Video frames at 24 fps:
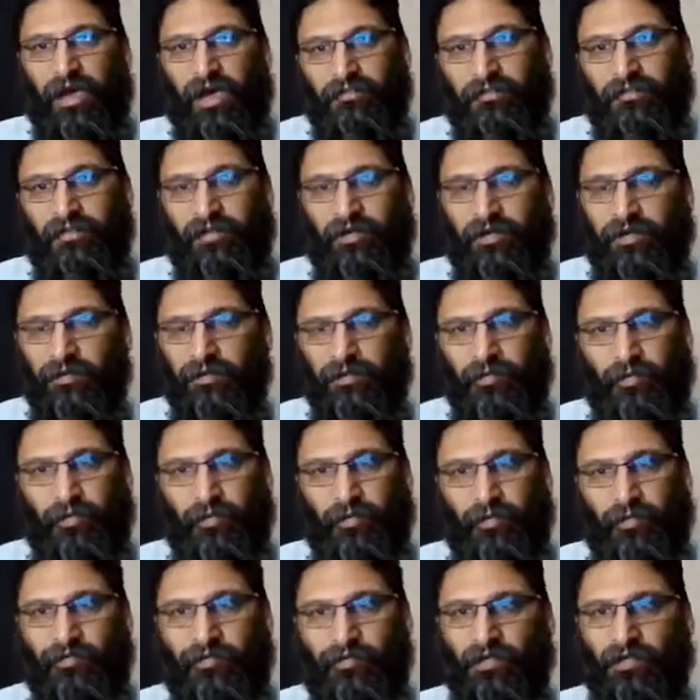think,
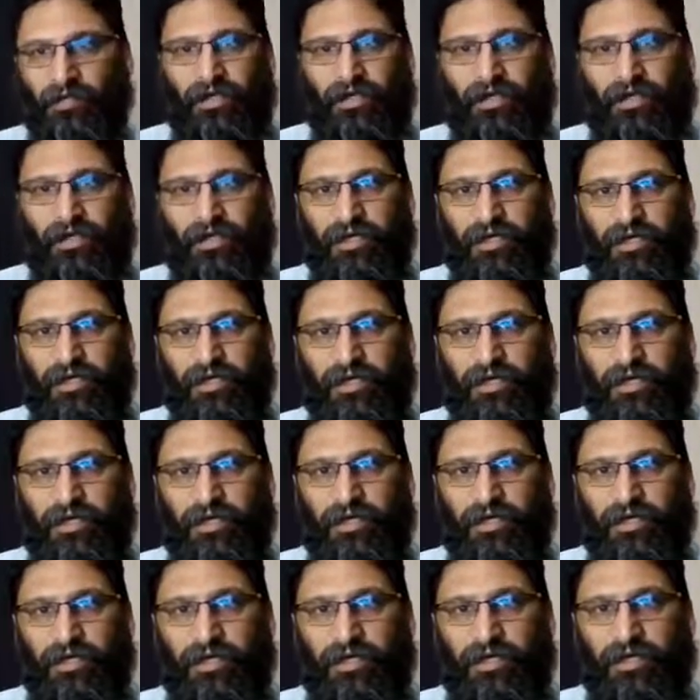
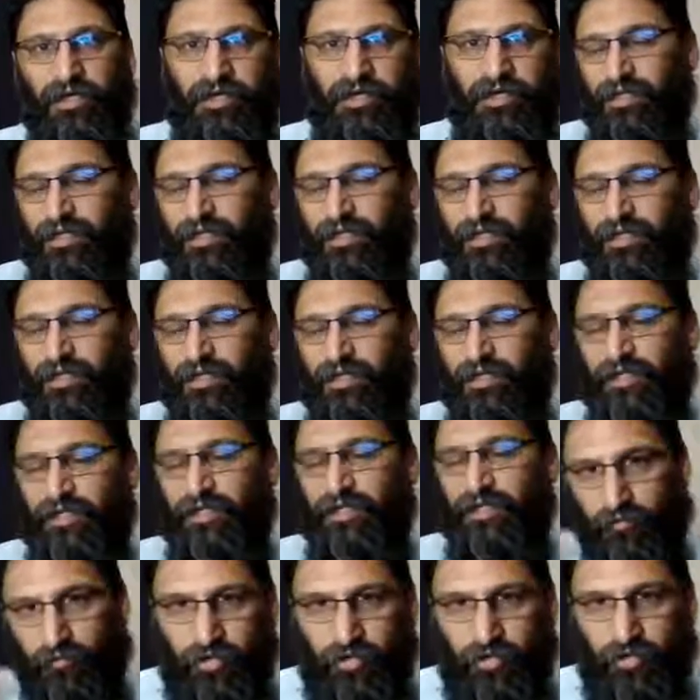that can be more
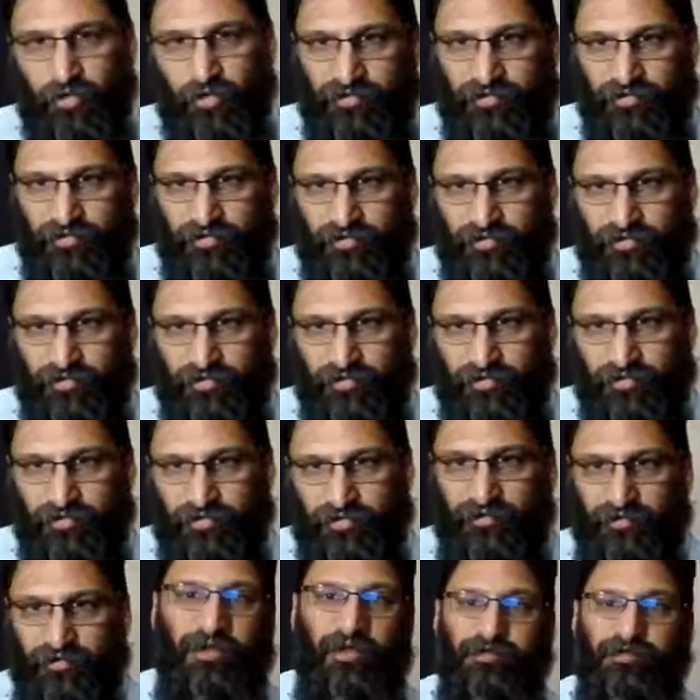stressful, because
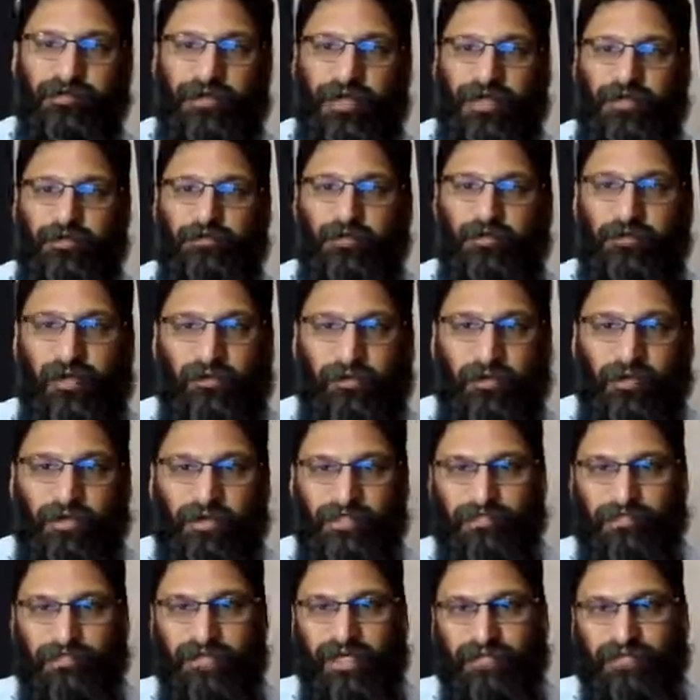trying to remember what a
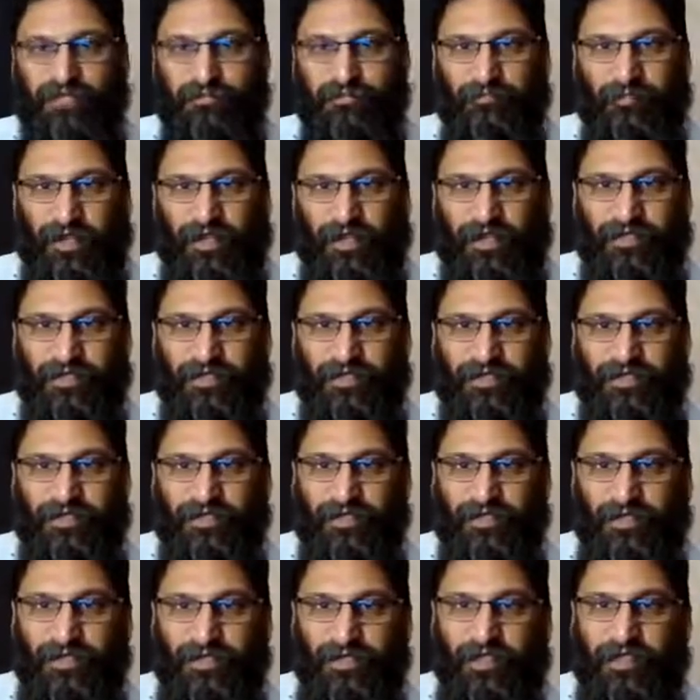straight spine
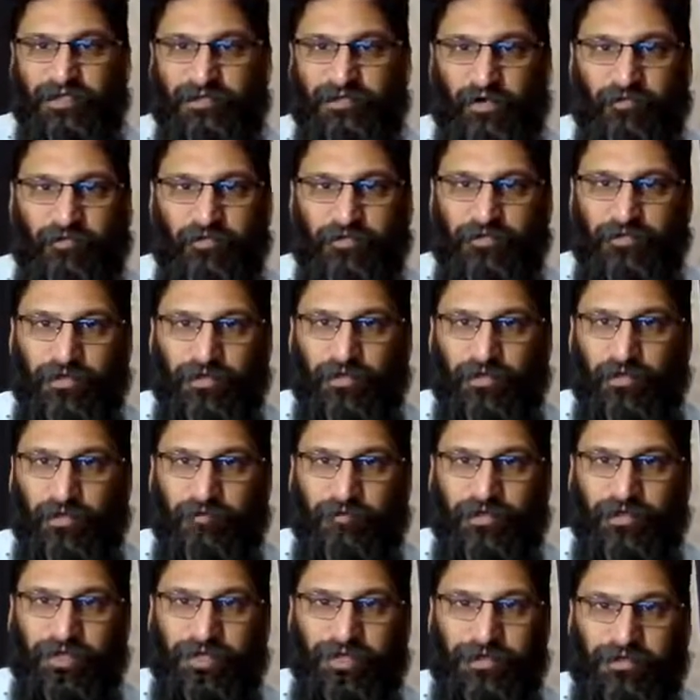is often too
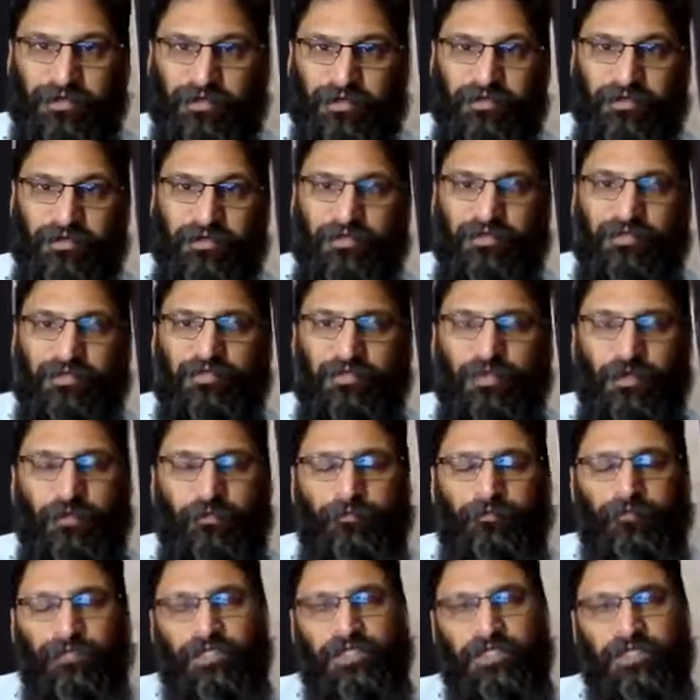complicated.
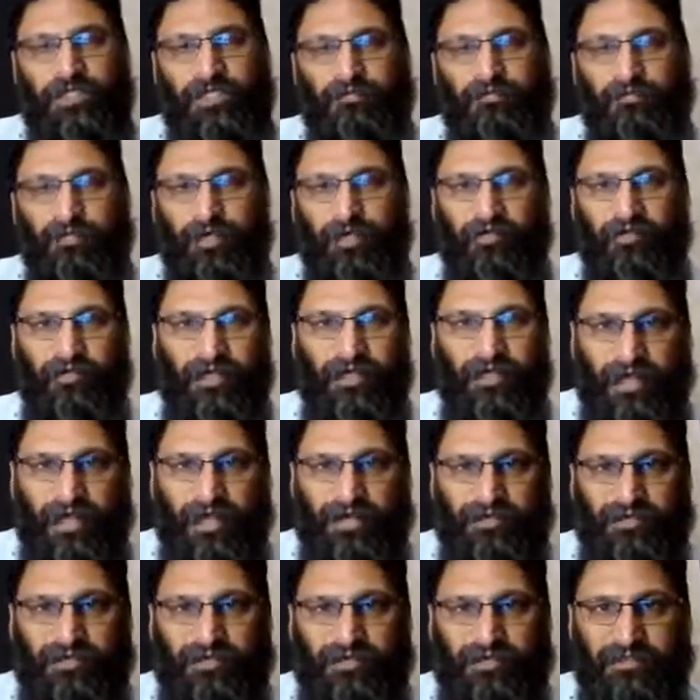So just be
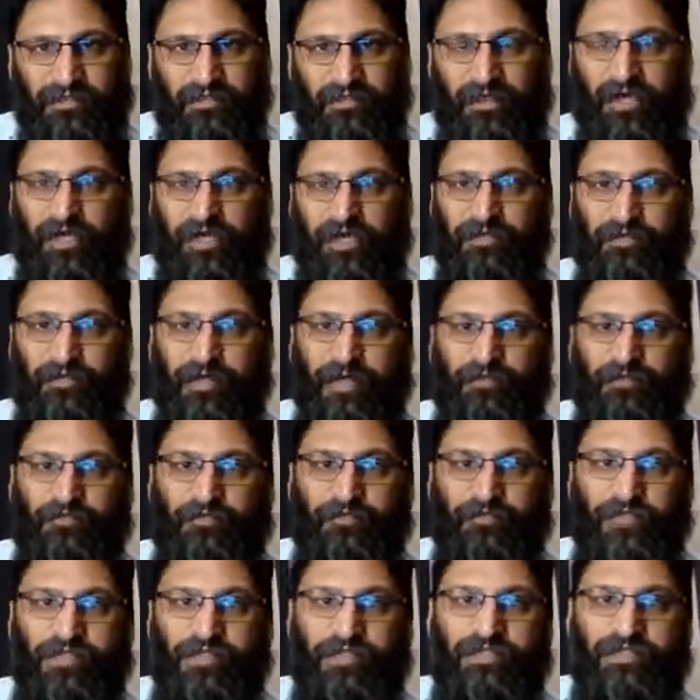relaxed, and we have
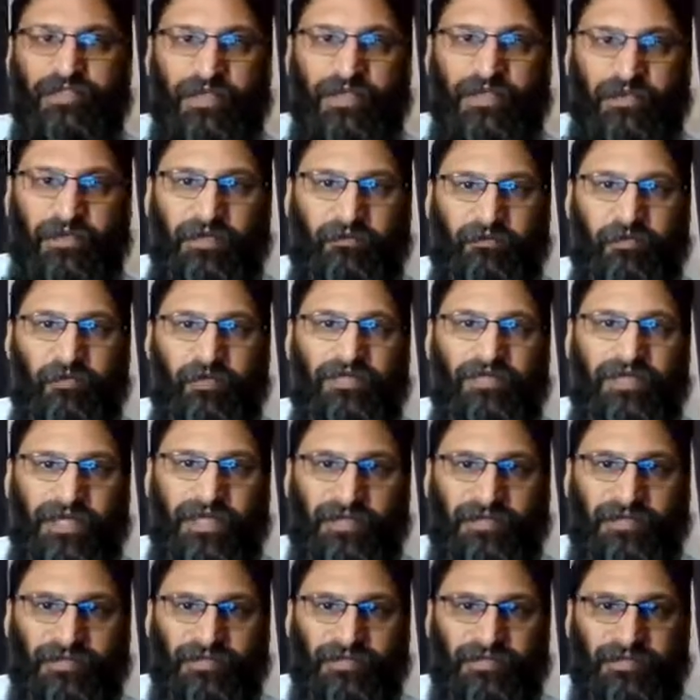to just think 4
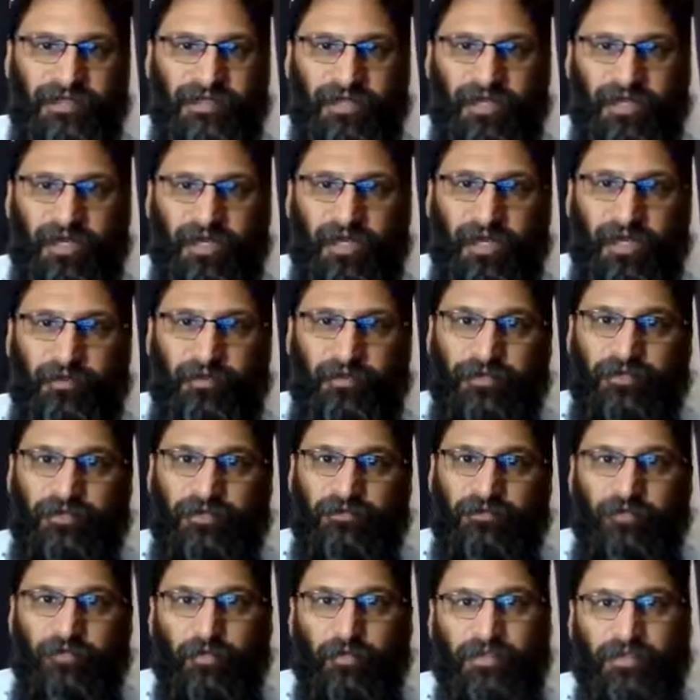seconds, and we
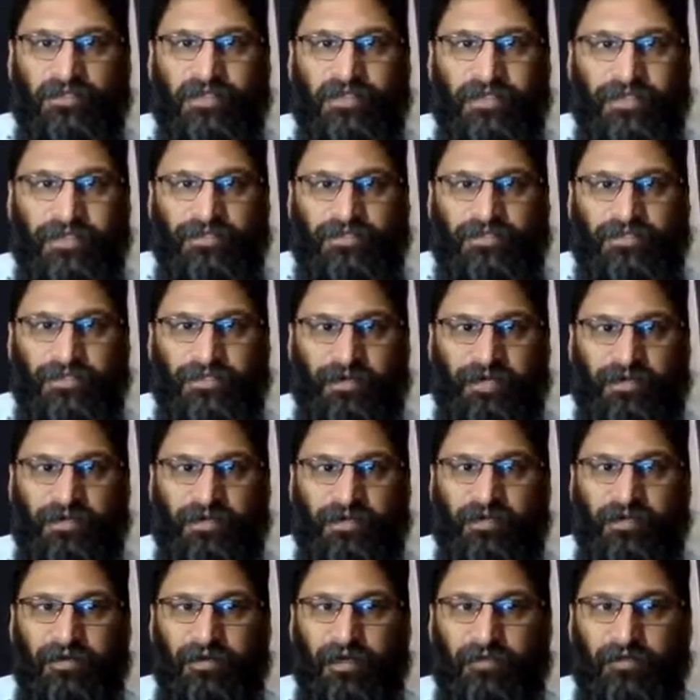do 4 seconds
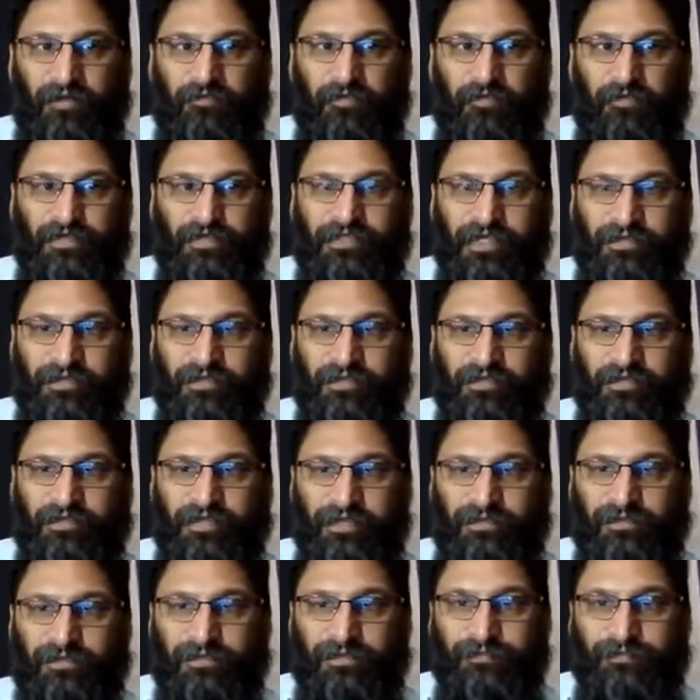in and 4 seconds out.